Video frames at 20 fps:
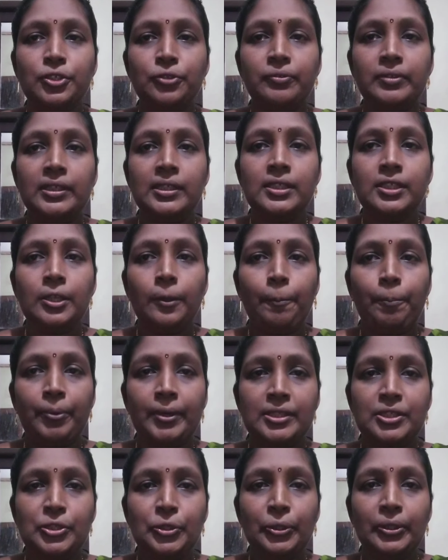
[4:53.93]
towards
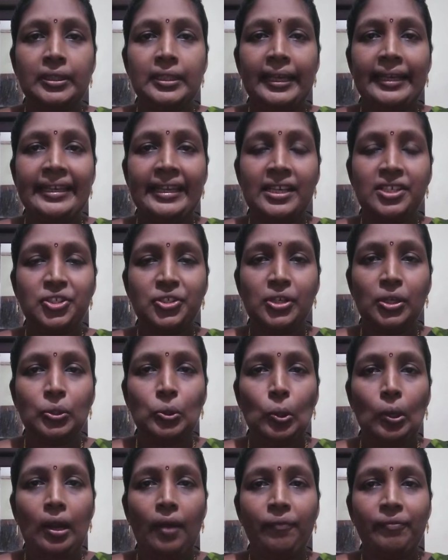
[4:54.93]
pursuing the national
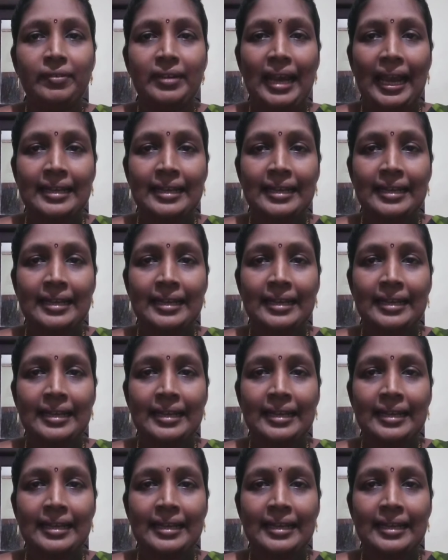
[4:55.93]
goal of